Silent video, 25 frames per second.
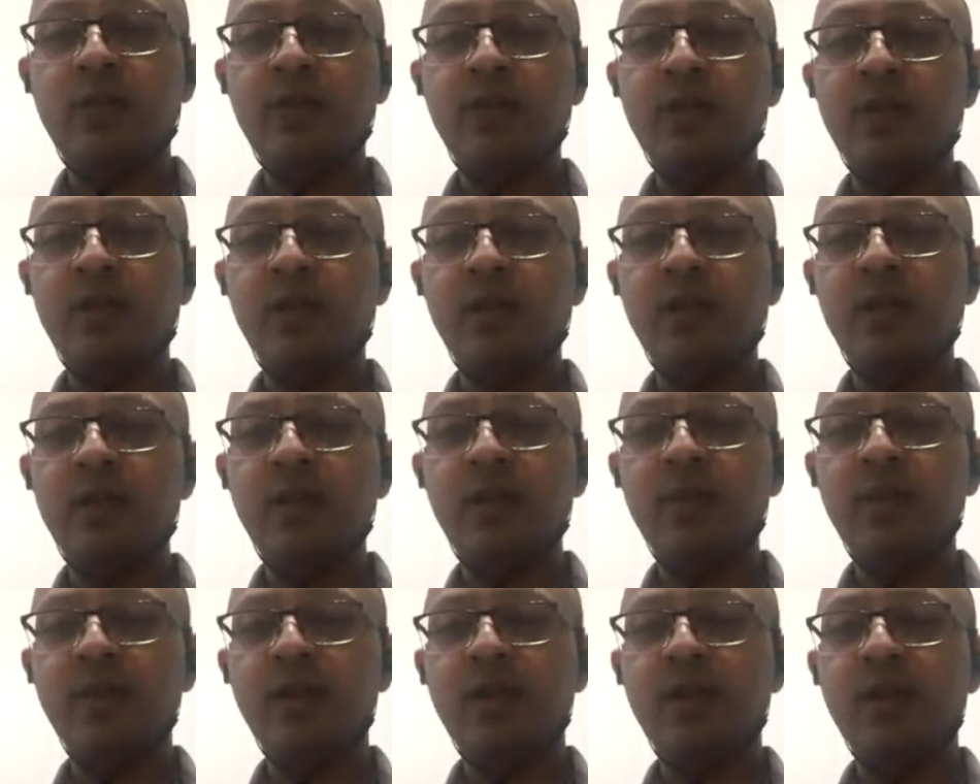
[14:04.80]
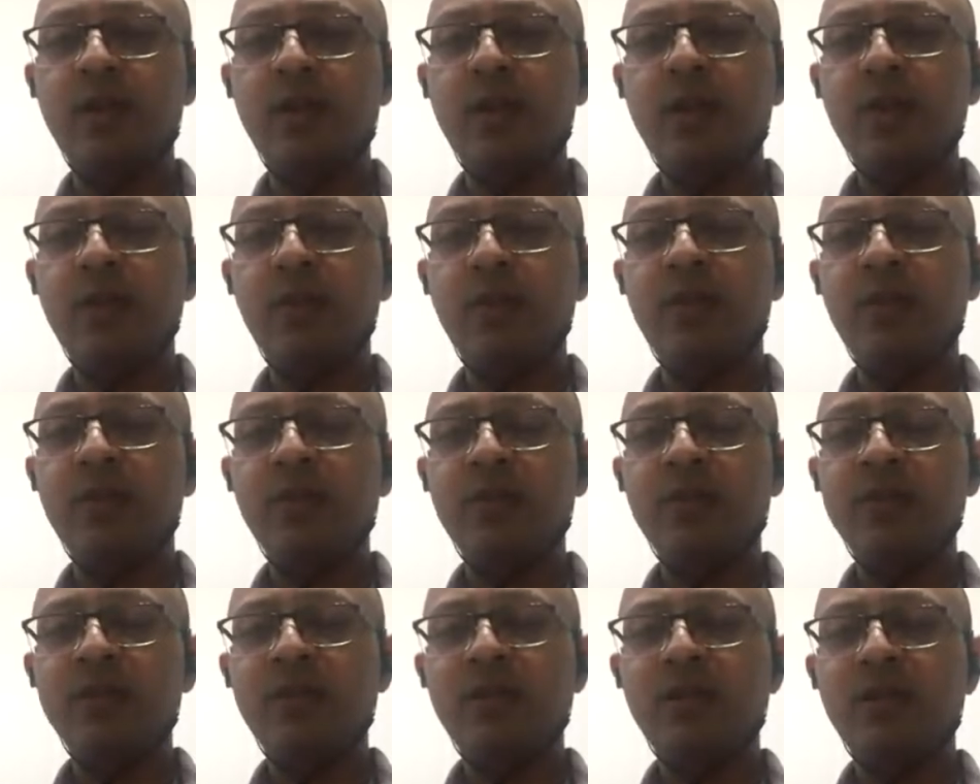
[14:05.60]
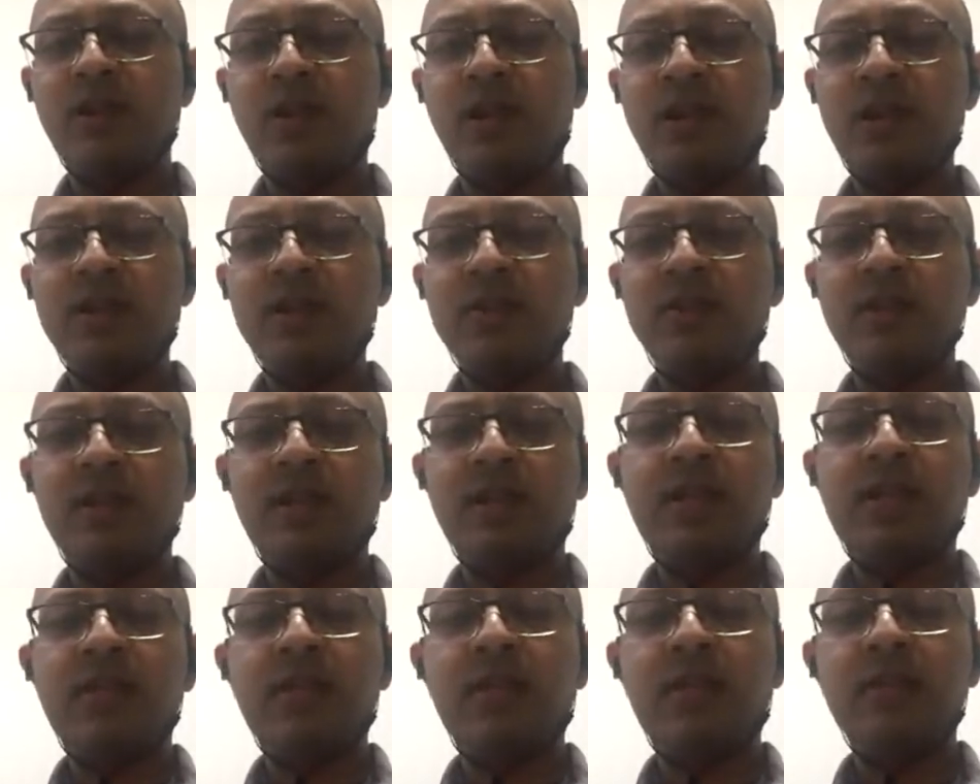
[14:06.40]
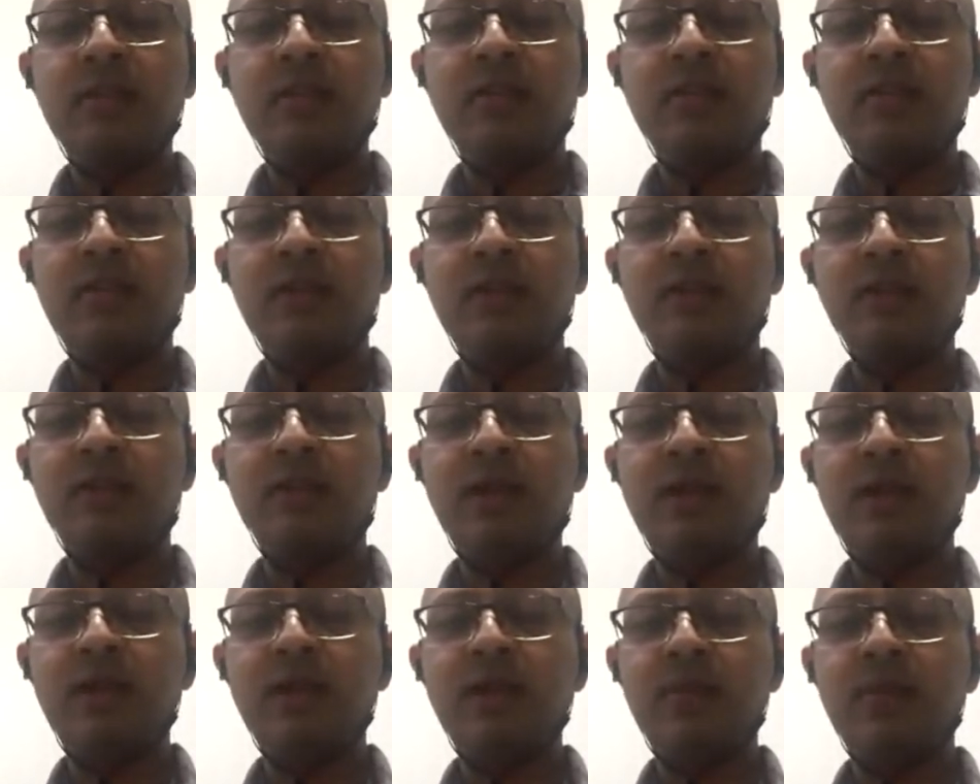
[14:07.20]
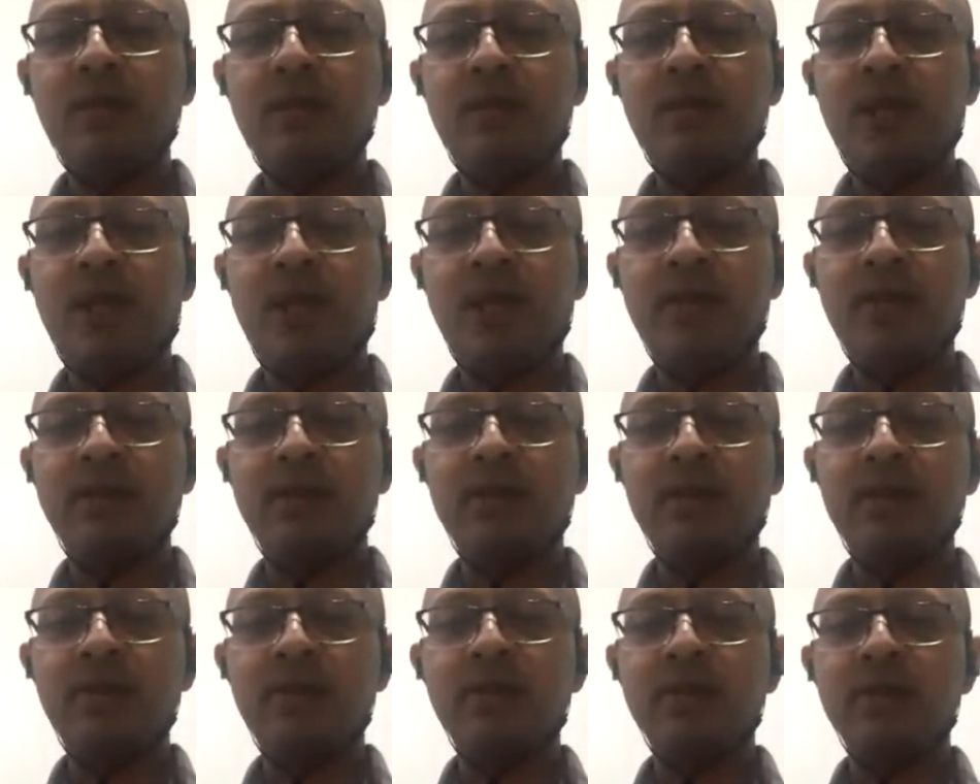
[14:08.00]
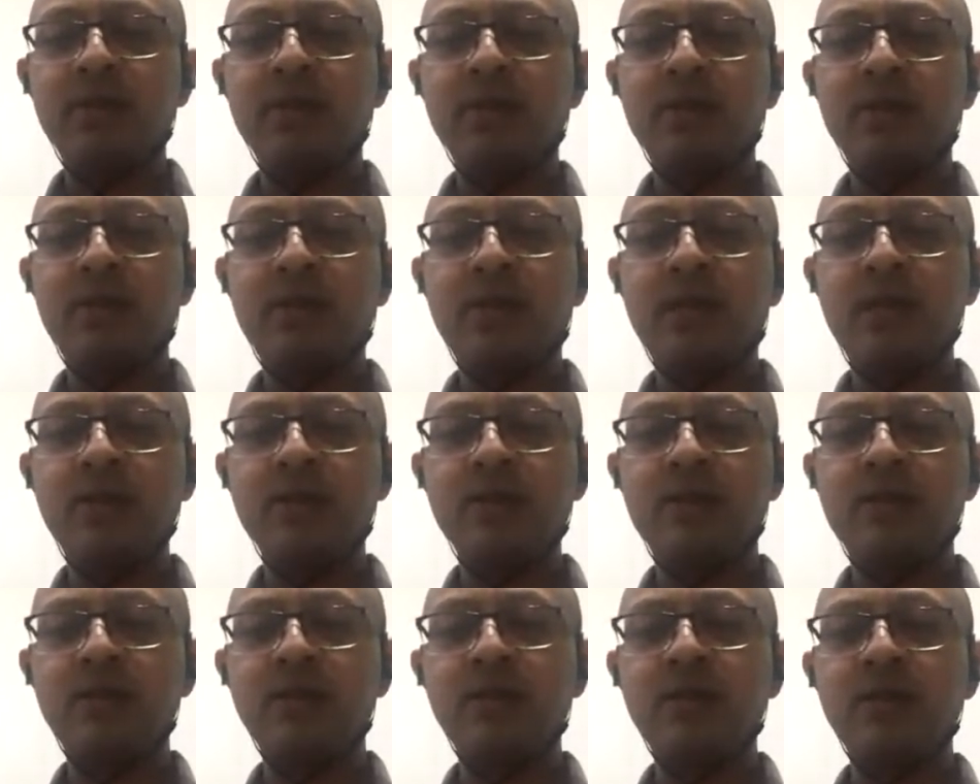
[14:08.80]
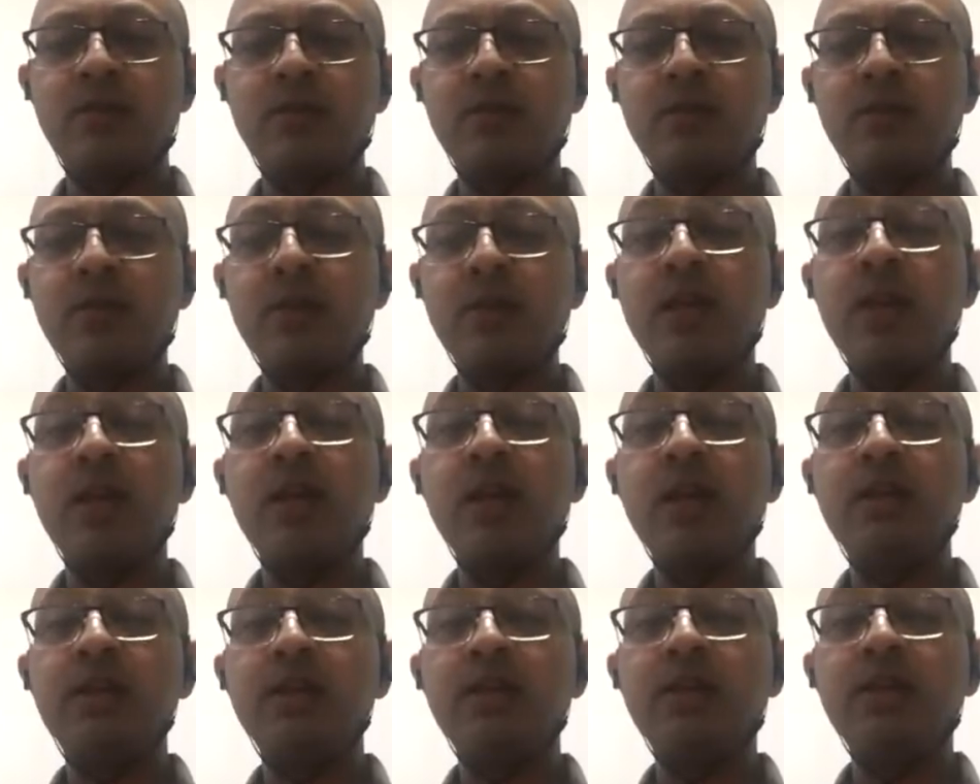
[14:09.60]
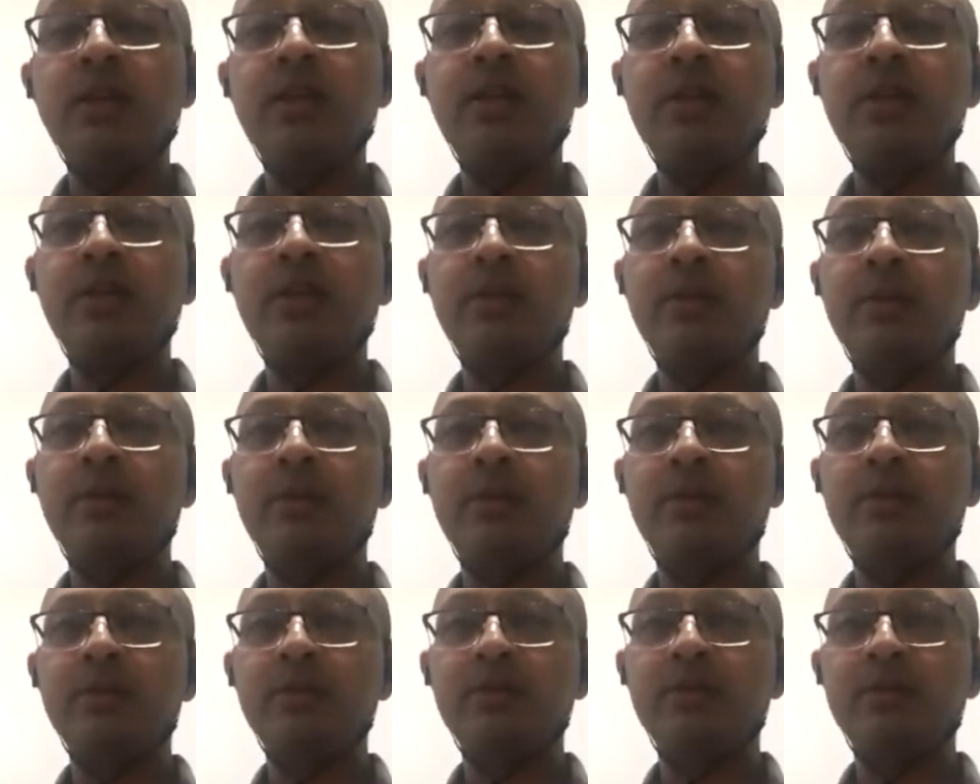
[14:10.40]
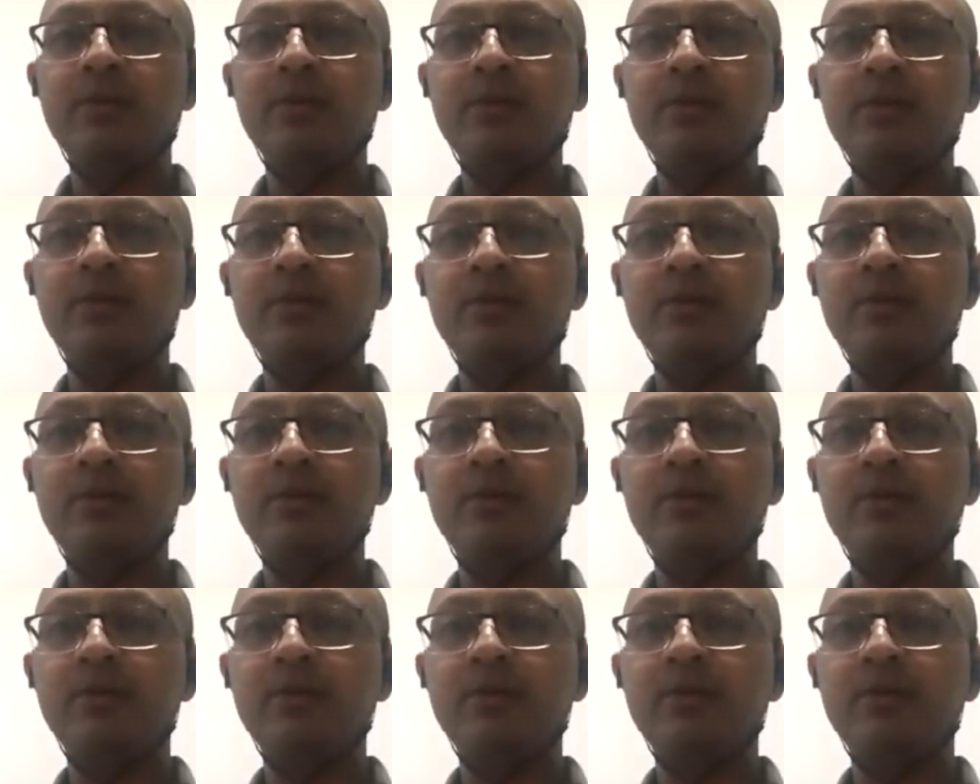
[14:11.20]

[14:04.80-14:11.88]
of Kali because less intelligent men may accept the sannyas order for cheating purposes.